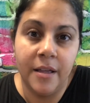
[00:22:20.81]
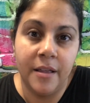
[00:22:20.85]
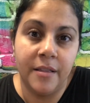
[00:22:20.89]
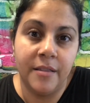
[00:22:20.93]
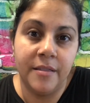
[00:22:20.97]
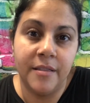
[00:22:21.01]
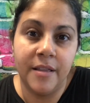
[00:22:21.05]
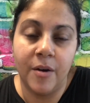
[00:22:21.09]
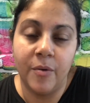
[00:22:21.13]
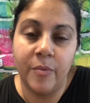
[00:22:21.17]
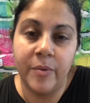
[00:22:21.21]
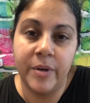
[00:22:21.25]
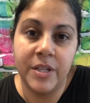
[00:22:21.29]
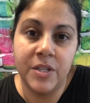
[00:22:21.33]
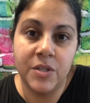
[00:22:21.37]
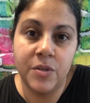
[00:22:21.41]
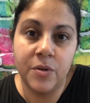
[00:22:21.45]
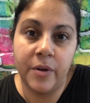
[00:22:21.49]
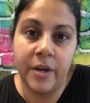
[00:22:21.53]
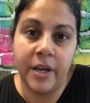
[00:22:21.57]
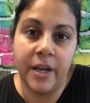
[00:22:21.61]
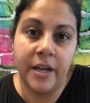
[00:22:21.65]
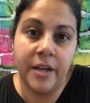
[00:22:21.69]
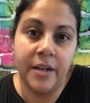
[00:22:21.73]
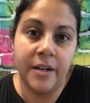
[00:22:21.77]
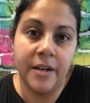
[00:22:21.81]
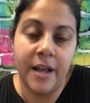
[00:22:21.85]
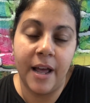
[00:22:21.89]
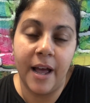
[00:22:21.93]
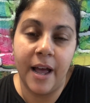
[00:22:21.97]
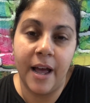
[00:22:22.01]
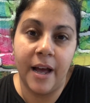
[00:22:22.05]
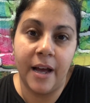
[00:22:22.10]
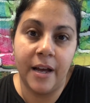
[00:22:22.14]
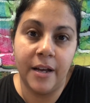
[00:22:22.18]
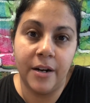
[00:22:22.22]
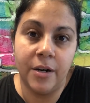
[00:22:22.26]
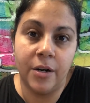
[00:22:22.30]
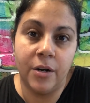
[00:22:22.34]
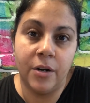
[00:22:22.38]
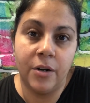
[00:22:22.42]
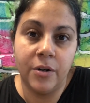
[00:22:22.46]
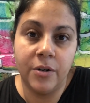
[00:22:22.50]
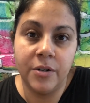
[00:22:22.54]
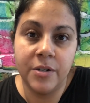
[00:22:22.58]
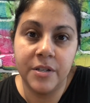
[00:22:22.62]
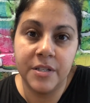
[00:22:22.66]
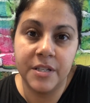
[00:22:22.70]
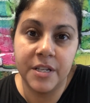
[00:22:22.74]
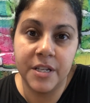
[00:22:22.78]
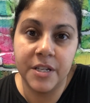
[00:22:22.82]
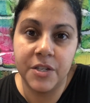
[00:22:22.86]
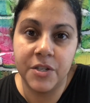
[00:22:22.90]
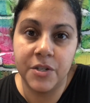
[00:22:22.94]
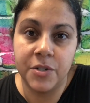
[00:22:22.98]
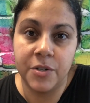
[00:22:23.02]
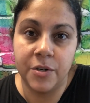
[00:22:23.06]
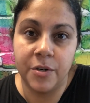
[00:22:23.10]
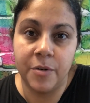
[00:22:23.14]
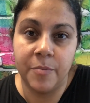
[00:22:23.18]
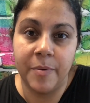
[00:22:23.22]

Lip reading: that we took in, and her sister